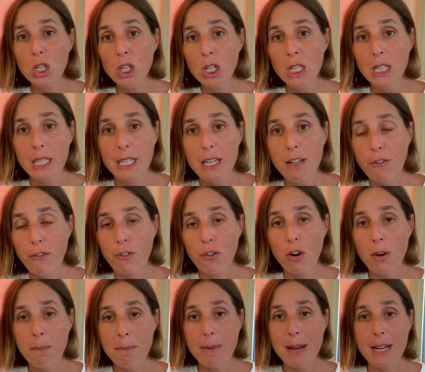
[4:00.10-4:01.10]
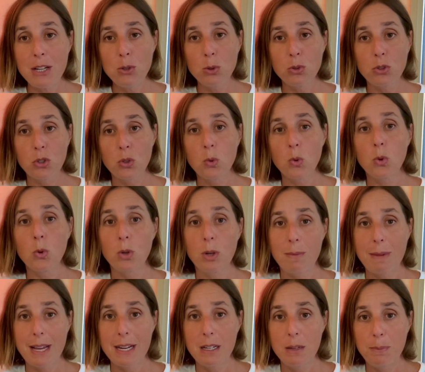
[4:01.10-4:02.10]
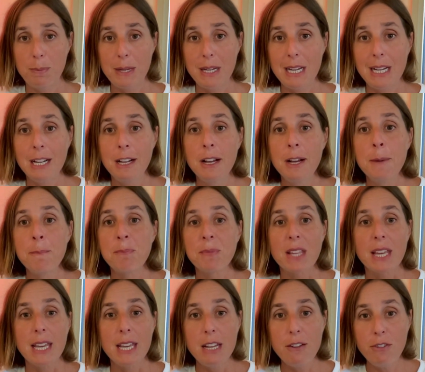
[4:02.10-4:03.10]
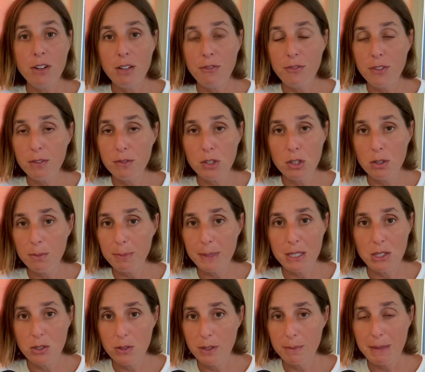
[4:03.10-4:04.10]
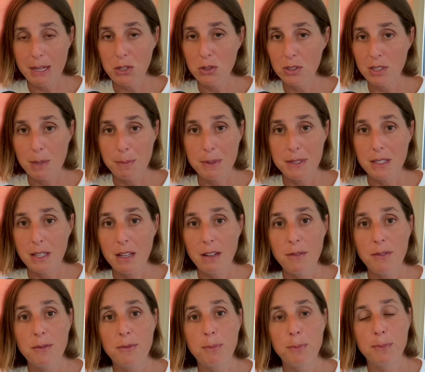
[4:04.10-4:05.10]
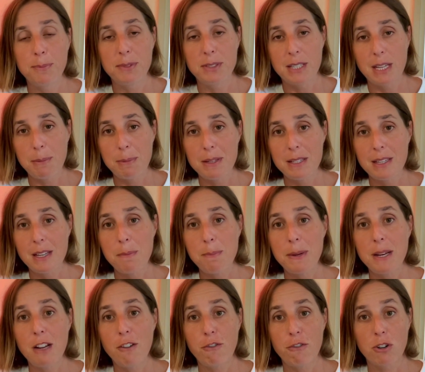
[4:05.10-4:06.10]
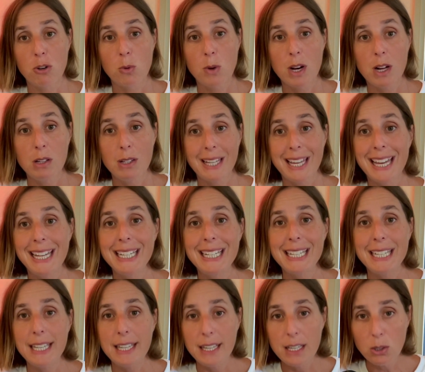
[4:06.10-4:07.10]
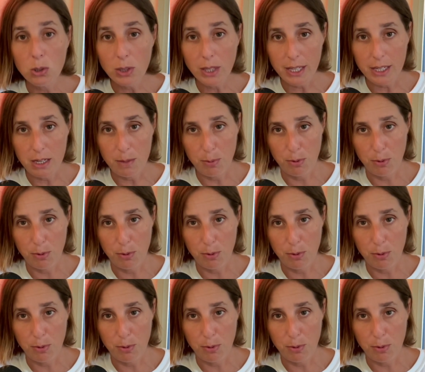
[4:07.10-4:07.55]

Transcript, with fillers: early from manual to automated bidding, even if you've do, been doing manual C P C, C P C bidding for a while, can kill any